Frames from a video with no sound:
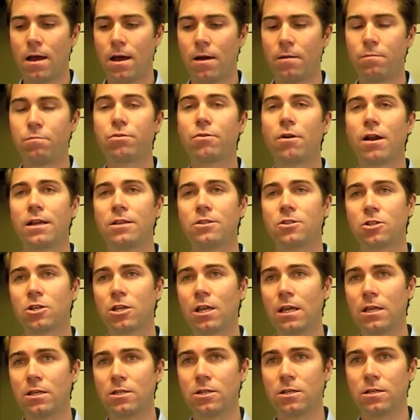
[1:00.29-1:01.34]
Price
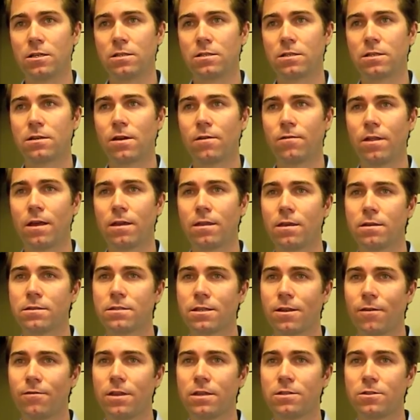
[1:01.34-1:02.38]
changes, stuff like this,
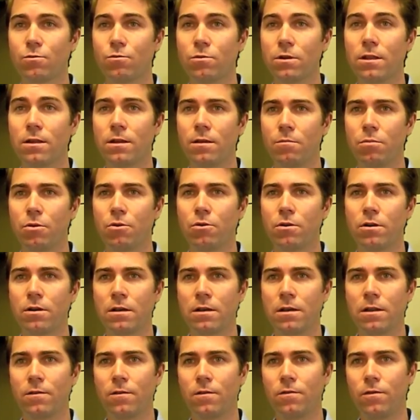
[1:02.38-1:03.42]
stuff that's really
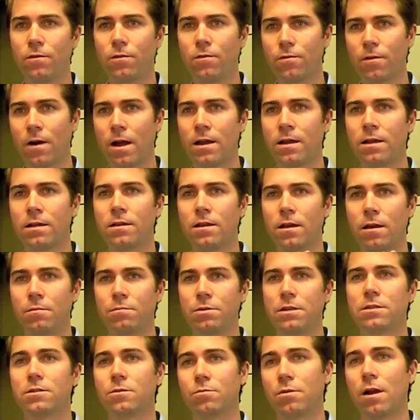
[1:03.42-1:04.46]
important if you find a
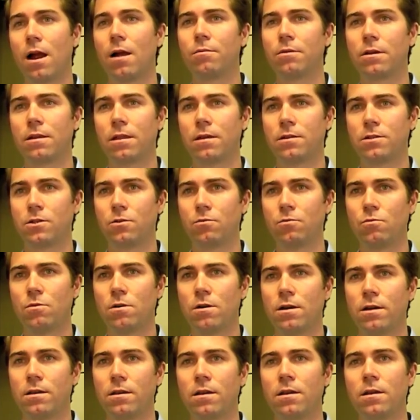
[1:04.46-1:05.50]
piece of property that you
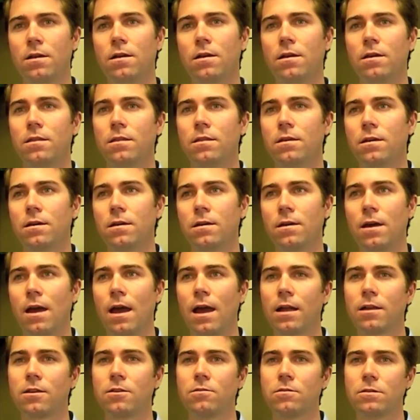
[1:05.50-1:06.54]
want. The
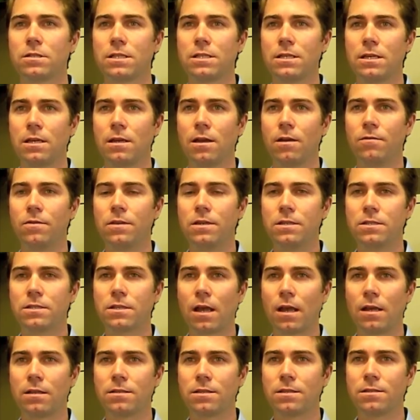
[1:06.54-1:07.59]
accuracy of these
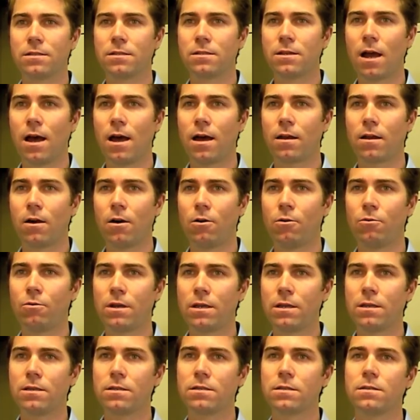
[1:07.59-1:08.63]
sites is not
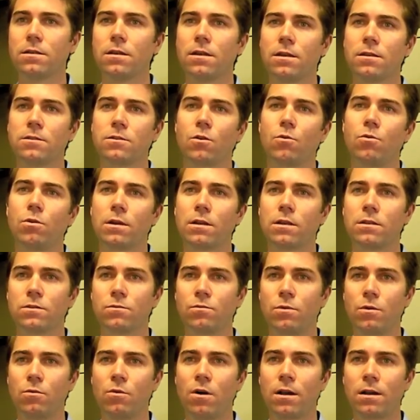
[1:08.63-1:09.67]
always as quick as
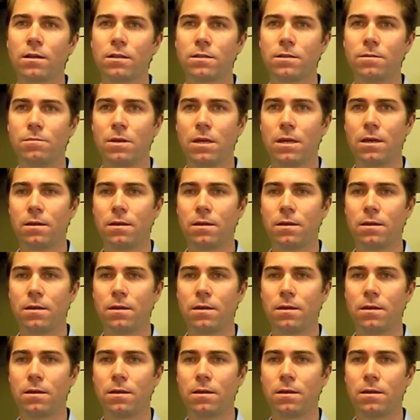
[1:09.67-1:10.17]
we want it to be.